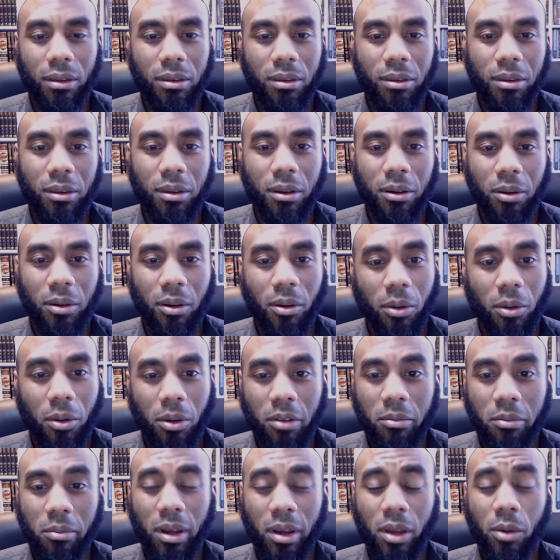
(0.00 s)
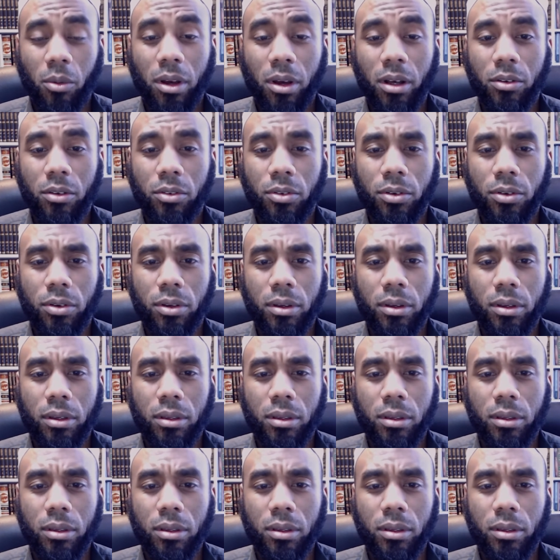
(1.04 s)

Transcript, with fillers: you know all of my wealth